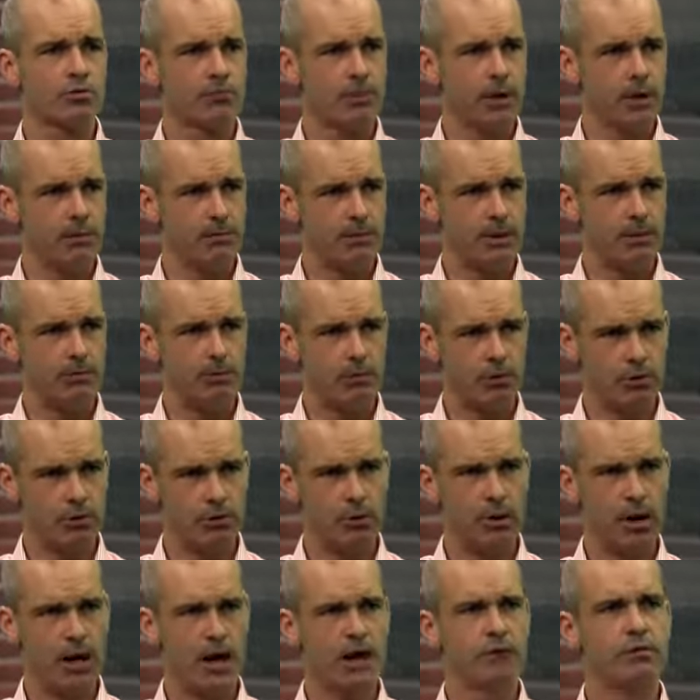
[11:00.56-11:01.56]
many people
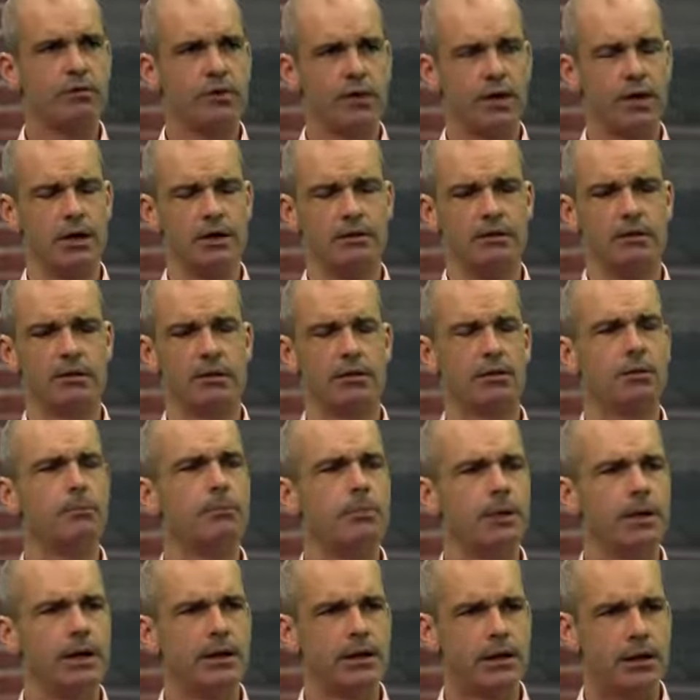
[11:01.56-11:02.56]
who are advocating
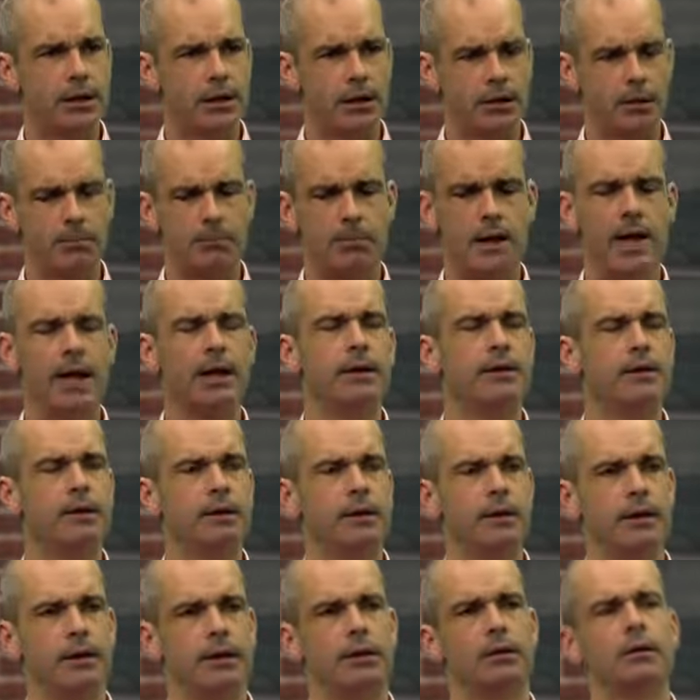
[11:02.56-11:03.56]
completely
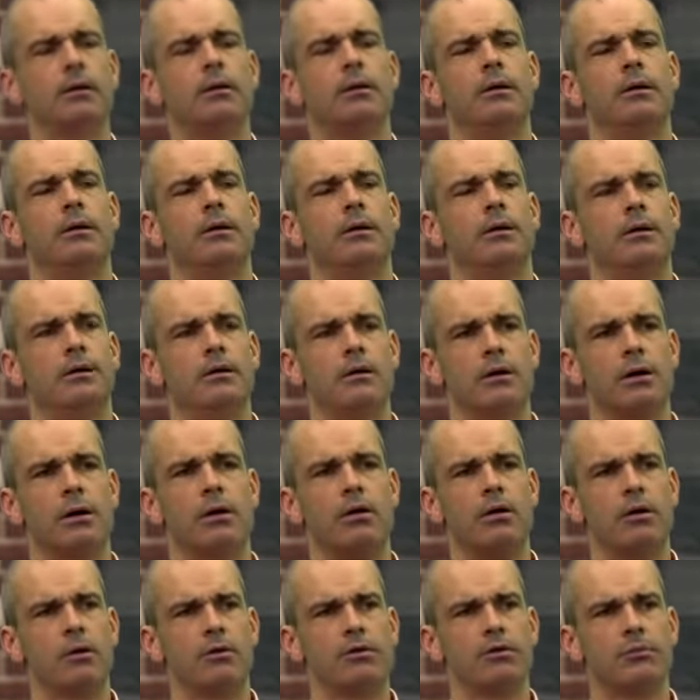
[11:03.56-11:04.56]
abandoning the
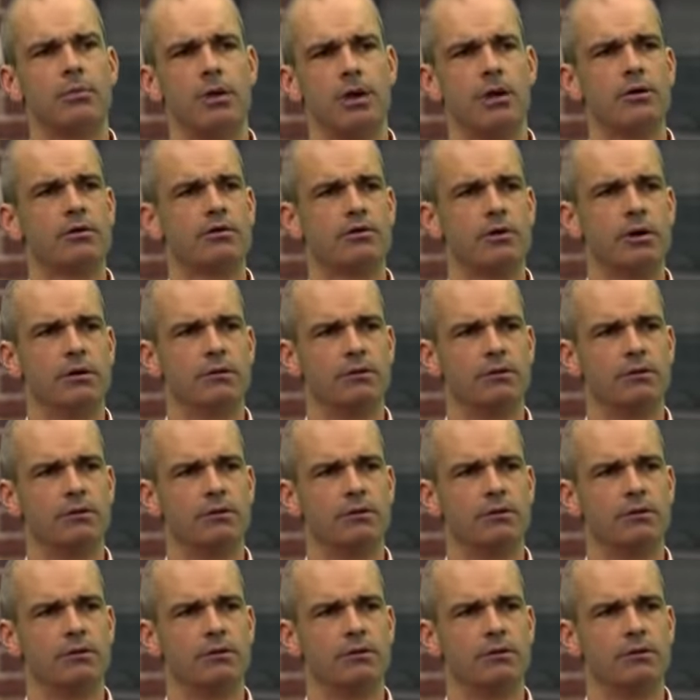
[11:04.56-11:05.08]
current monetary and